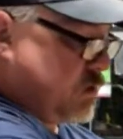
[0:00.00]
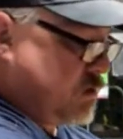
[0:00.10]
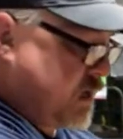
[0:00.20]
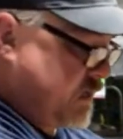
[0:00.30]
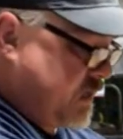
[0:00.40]

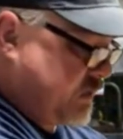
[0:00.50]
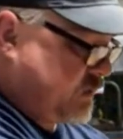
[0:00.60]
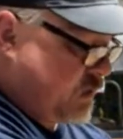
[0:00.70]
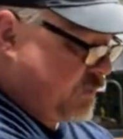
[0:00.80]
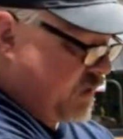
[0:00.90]
All right,
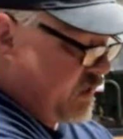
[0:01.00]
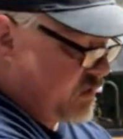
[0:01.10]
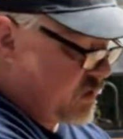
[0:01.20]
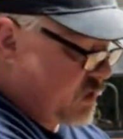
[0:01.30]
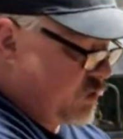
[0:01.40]
next up
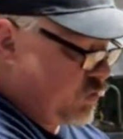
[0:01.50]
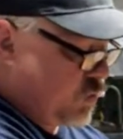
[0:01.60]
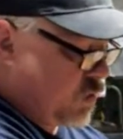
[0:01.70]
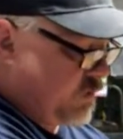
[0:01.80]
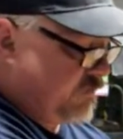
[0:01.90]
is
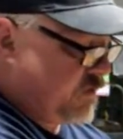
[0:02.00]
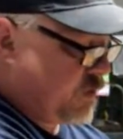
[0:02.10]
dwarf